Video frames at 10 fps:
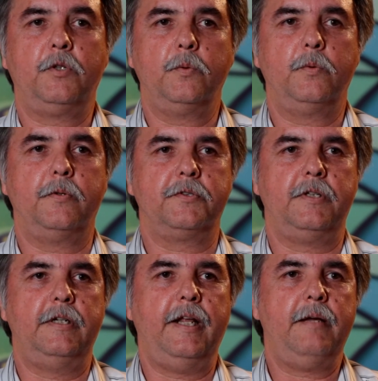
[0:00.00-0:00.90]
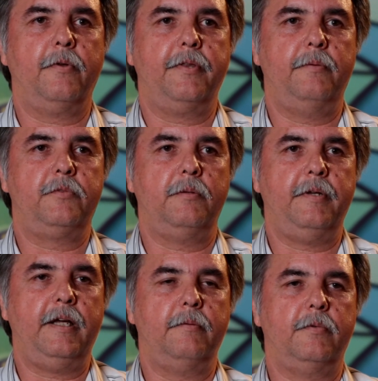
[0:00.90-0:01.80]
tools that enable them to
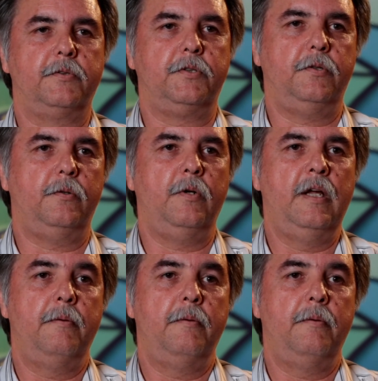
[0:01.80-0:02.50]
be able to